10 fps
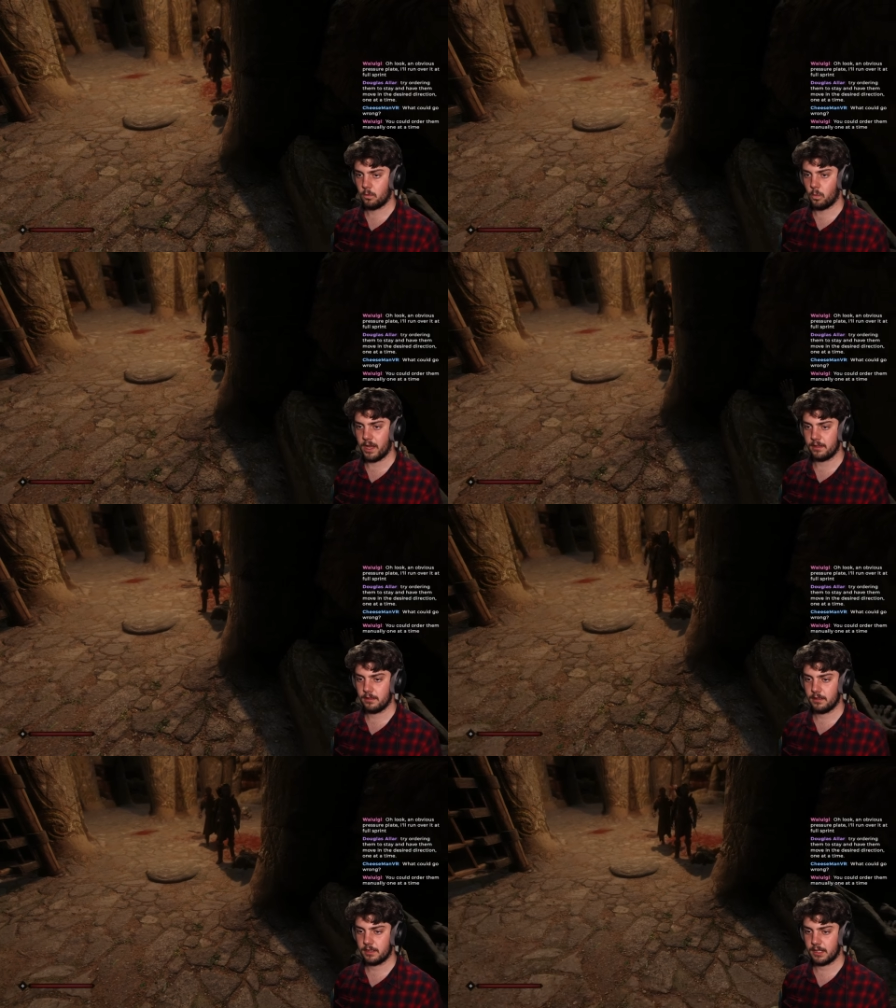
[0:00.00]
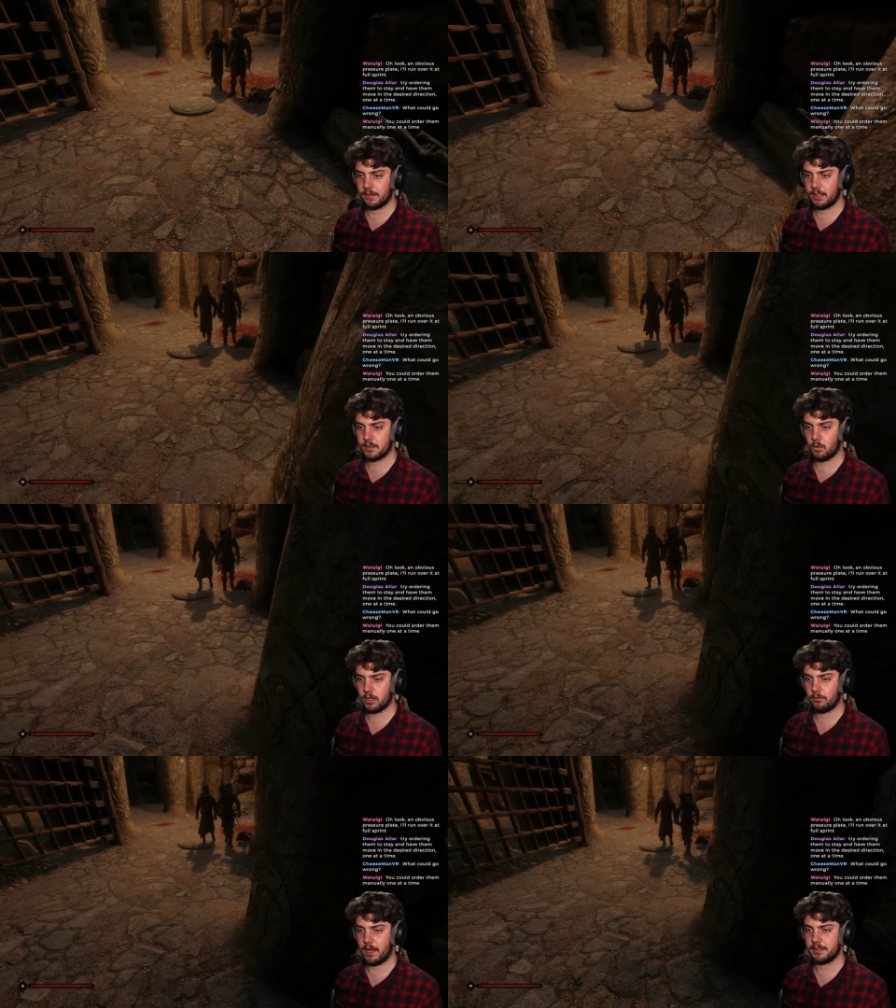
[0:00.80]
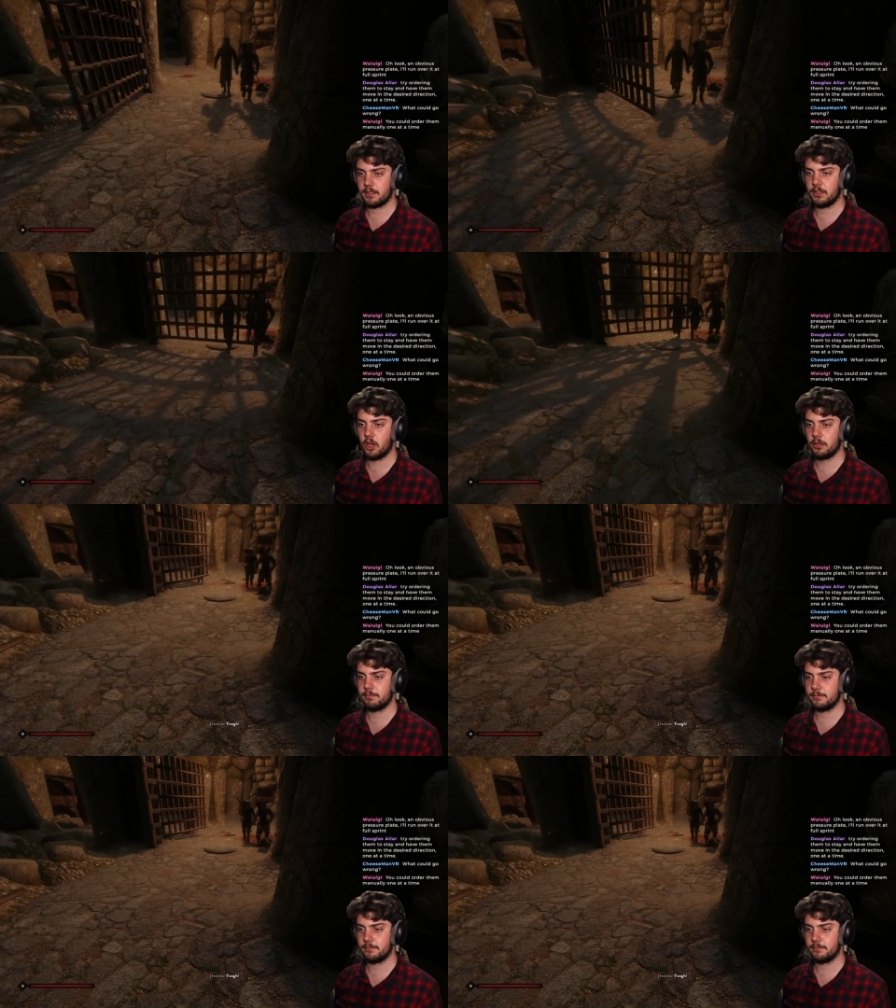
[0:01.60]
Wait, can they just walk around it? Nope.